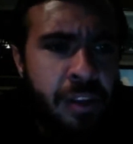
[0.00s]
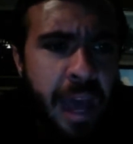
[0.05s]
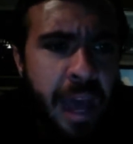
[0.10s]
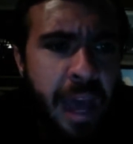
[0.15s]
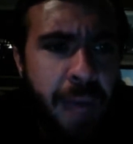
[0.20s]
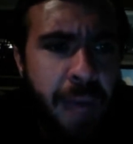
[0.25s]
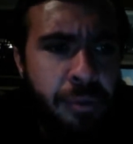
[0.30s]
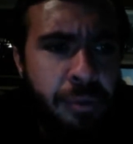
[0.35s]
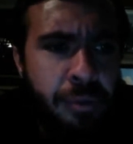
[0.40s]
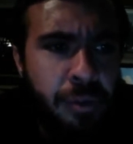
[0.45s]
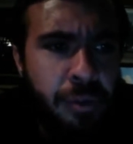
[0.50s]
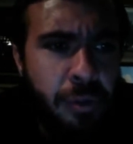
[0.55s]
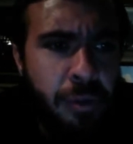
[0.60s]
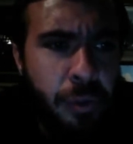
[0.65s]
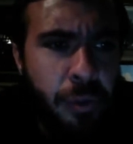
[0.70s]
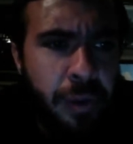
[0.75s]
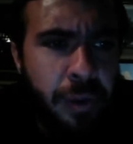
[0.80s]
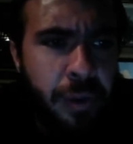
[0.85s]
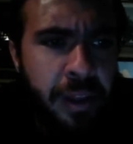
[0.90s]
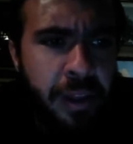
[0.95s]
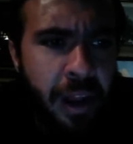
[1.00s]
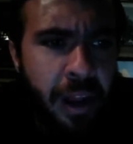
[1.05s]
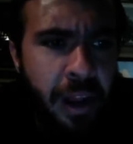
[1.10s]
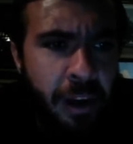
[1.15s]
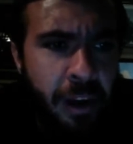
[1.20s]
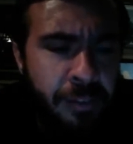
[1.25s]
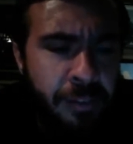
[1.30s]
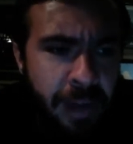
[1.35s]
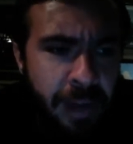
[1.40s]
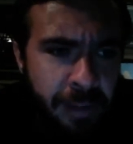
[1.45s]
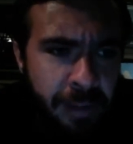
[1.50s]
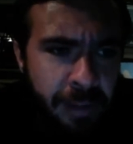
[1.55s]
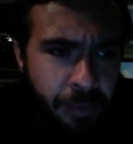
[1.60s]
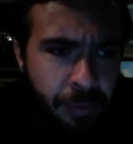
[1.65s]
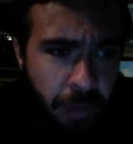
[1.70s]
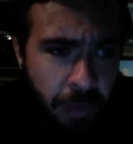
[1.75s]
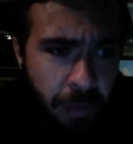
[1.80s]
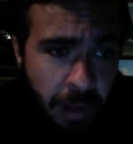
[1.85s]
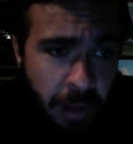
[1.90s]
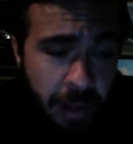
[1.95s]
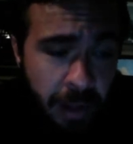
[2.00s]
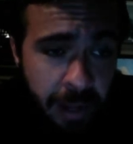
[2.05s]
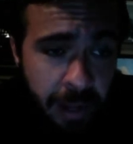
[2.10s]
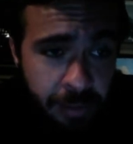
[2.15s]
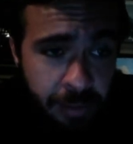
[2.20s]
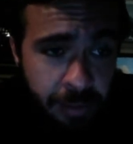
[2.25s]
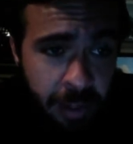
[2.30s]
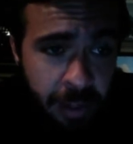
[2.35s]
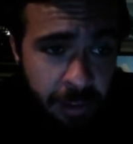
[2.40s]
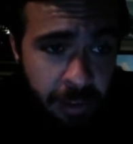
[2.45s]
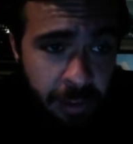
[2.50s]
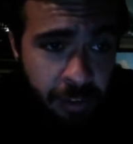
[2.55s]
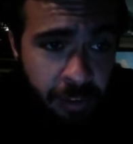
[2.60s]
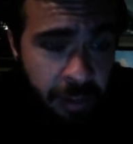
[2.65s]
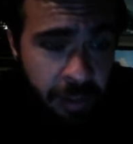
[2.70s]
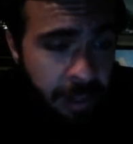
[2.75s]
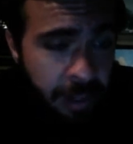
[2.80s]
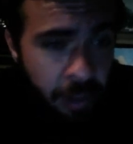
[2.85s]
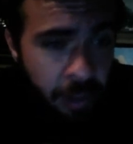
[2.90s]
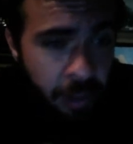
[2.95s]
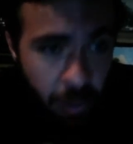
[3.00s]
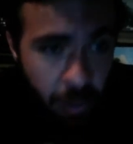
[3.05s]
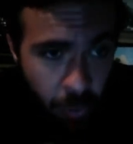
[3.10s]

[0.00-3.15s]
absolutely terrified for their lives. I understand.